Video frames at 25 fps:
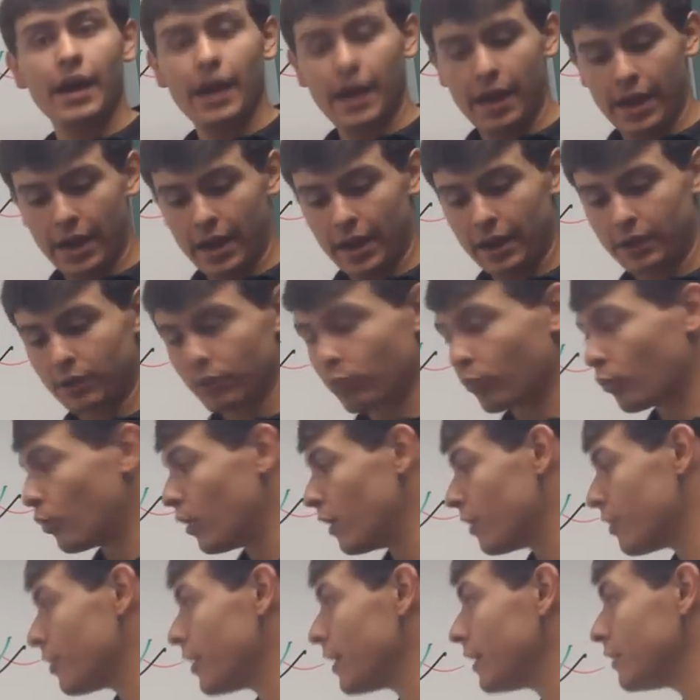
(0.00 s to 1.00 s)
And
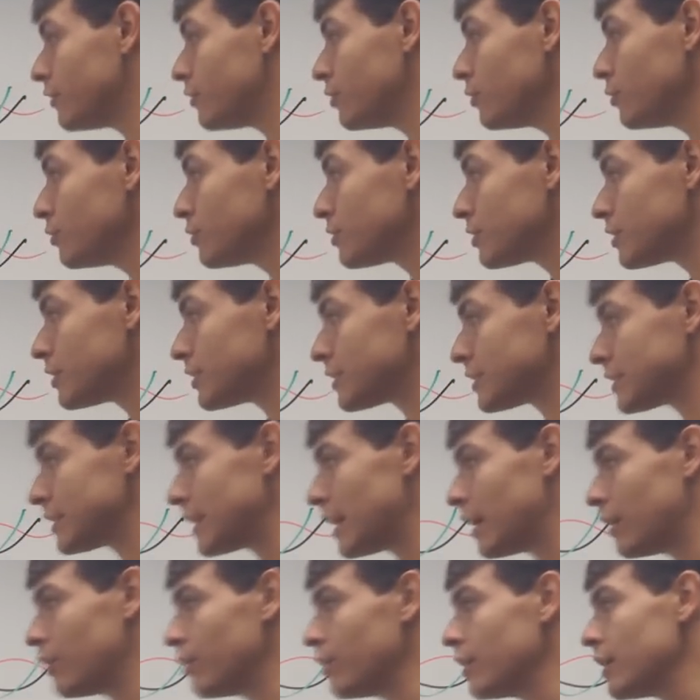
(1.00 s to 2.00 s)
what they do to the
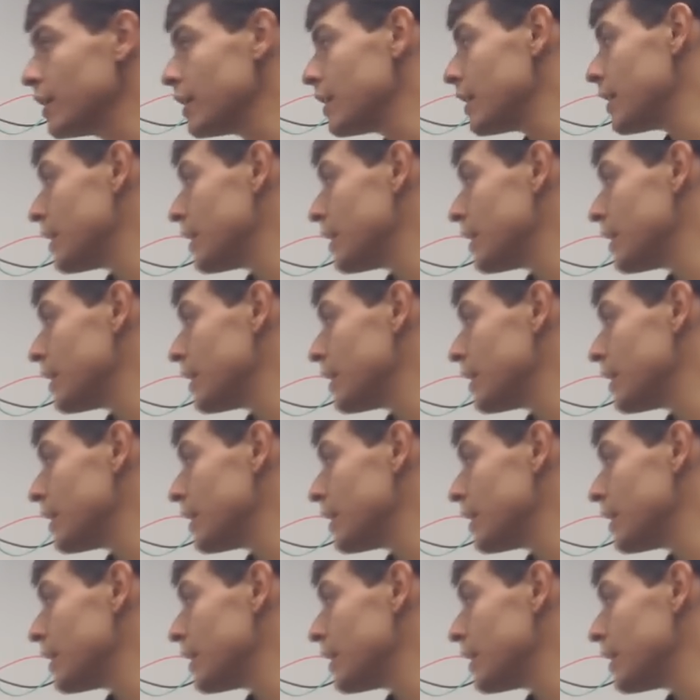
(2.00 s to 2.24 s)
cell